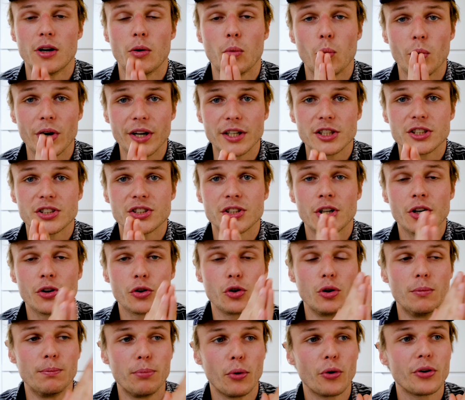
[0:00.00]
at which
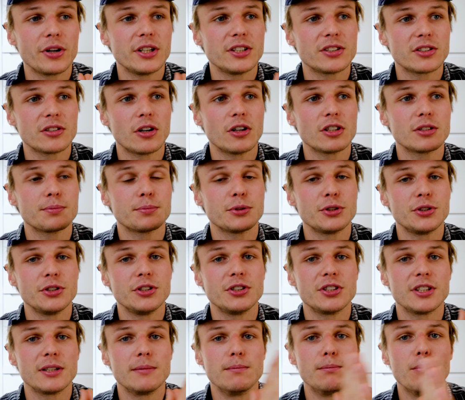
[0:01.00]
your body starts
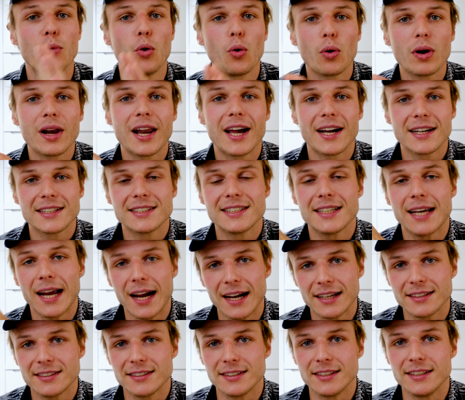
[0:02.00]
producing more lactic
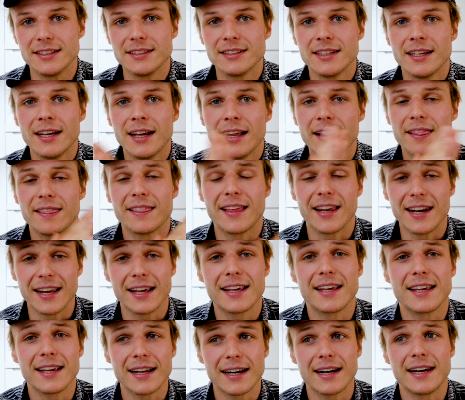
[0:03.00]
acid than
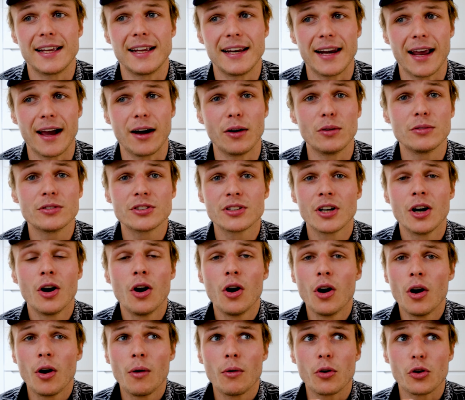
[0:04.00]
it can clean out.
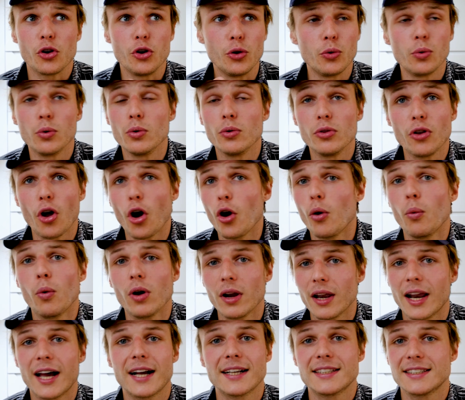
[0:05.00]
You will know
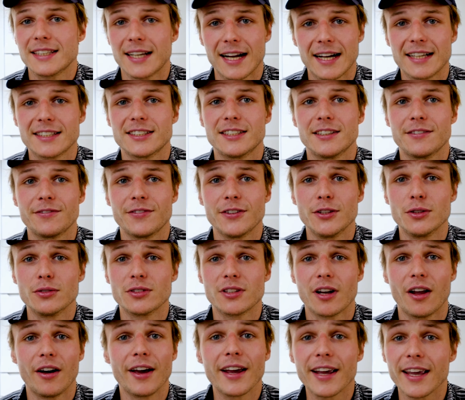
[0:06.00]
what lactic acid
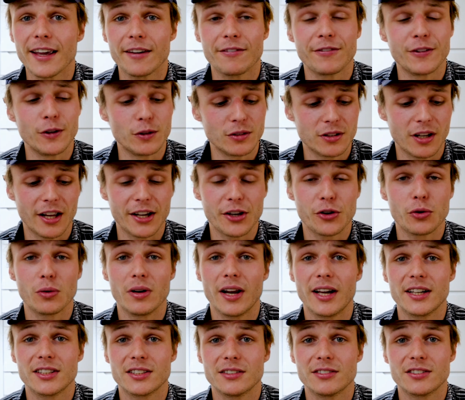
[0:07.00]
feels like. It feels like your
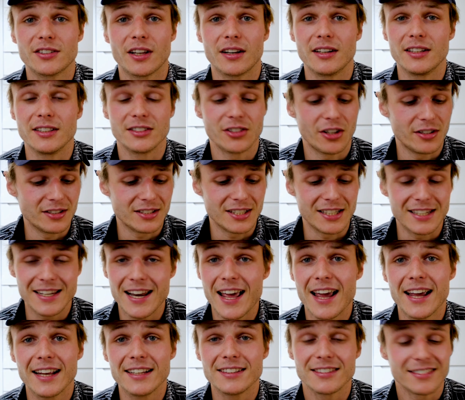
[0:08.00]
legs have suddenly turned to
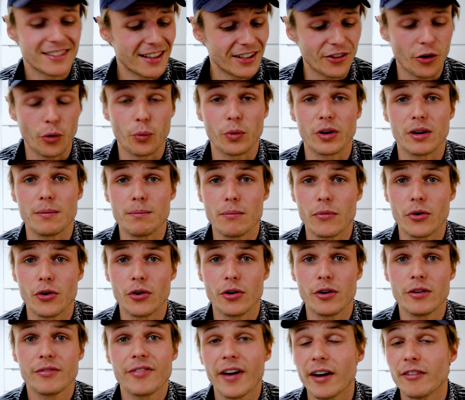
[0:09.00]
lead. They don't want to
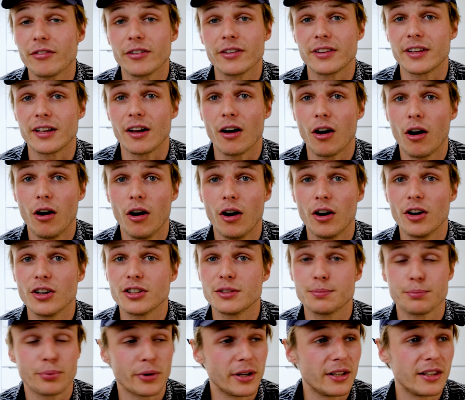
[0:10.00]
move. Everything
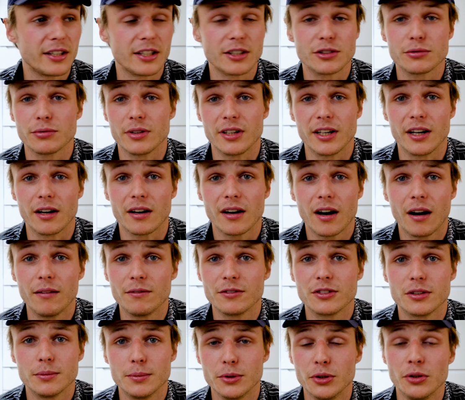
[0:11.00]
hurts. Breathing is really
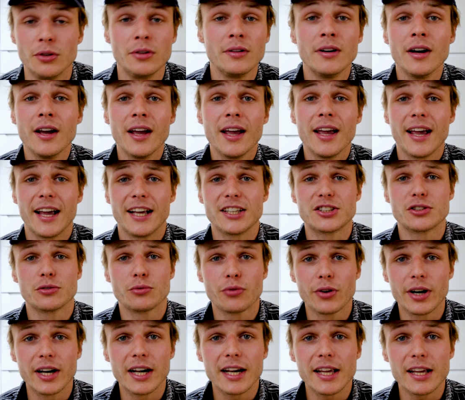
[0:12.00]
uncomfortable. It's a
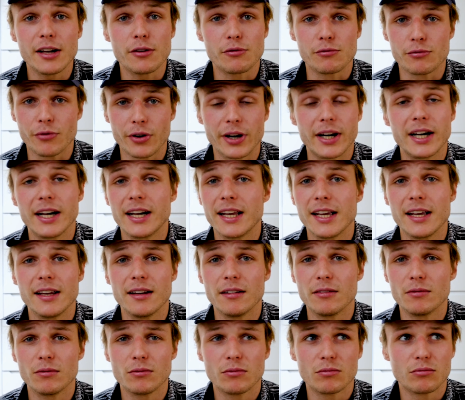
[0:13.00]
really,
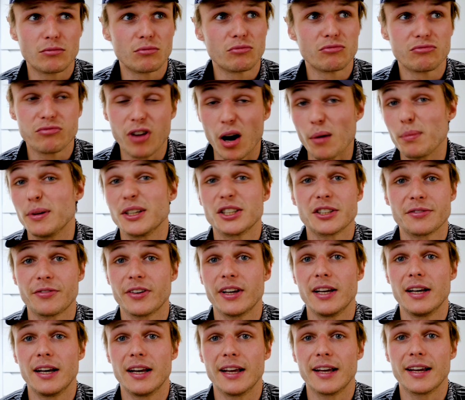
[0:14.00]
really rubbish
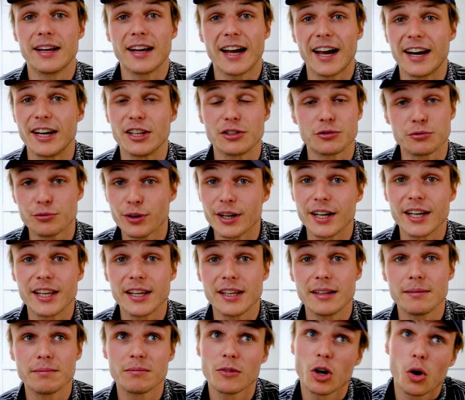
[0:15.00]
feeling. And it's
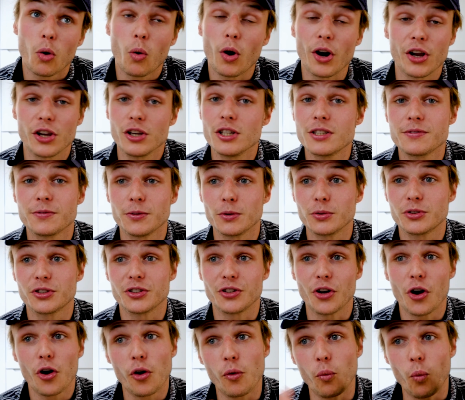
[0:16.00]
really quite useful to
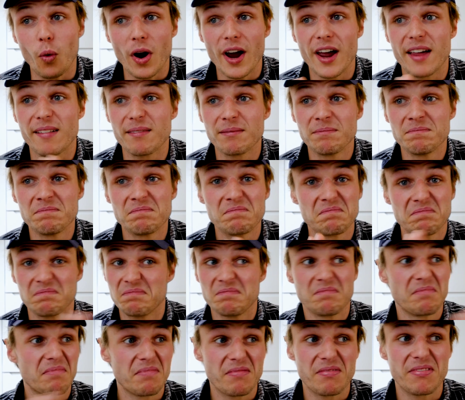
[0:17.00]
know where
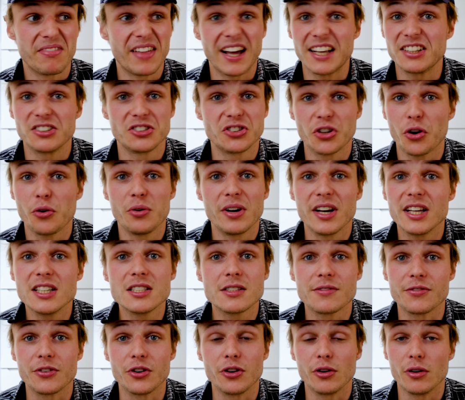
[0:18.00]
that zone
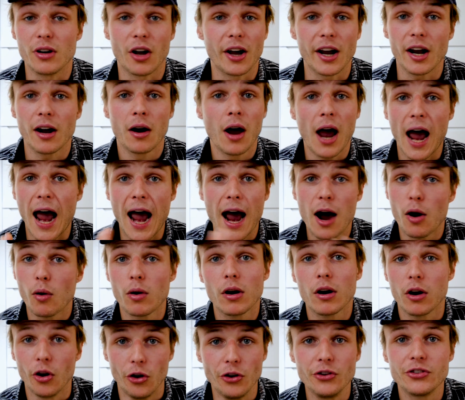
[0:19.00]
is for you, like how
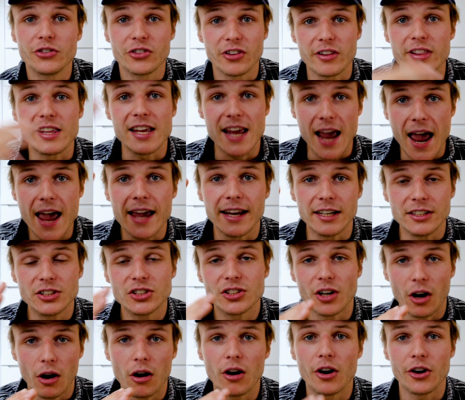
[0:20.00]
close to the
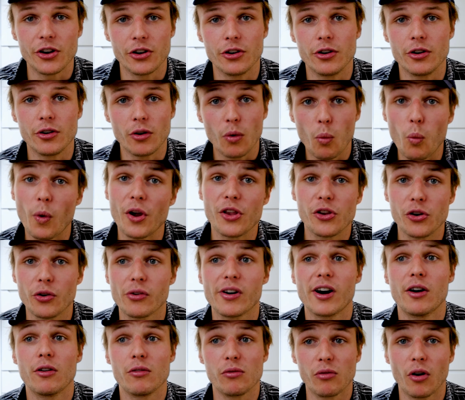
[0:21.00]
edge are you when
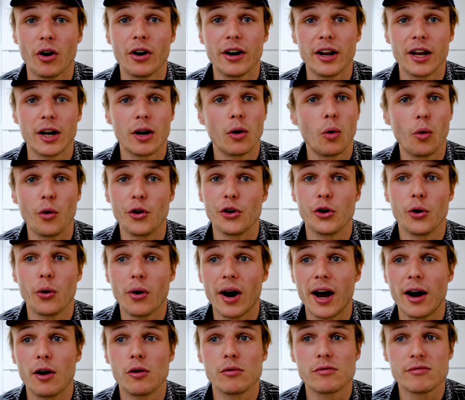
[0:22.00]
you're out running or
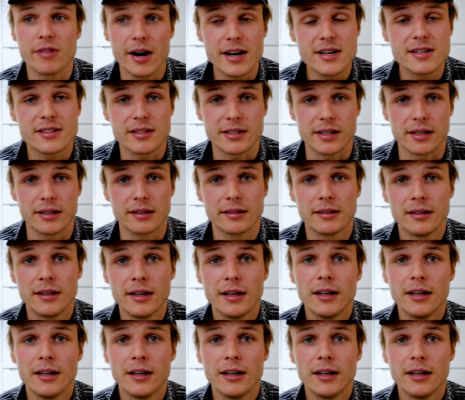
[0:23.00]
you're out racing.